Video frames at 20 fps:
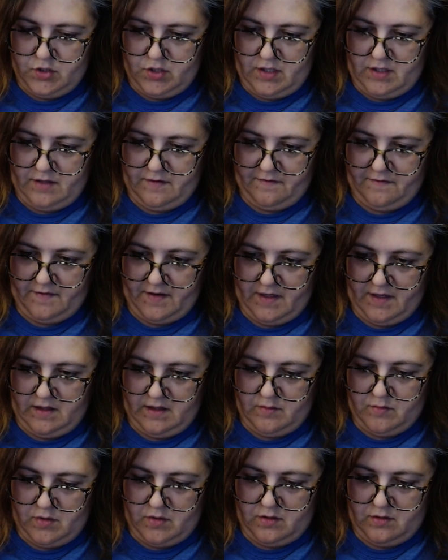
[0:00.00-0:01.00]
trying to
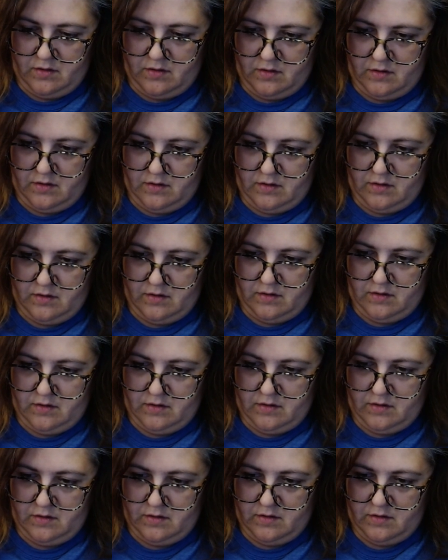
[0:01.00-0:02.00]
find them
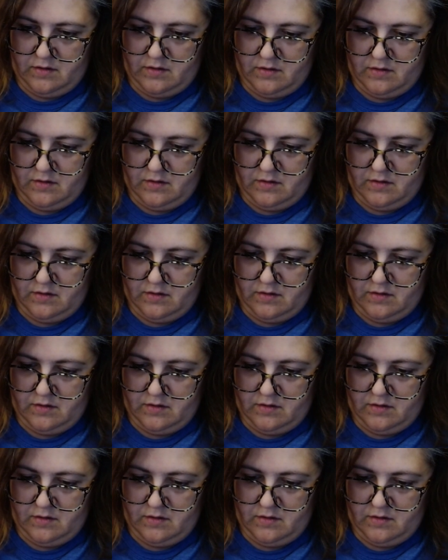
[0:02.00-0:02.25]
all.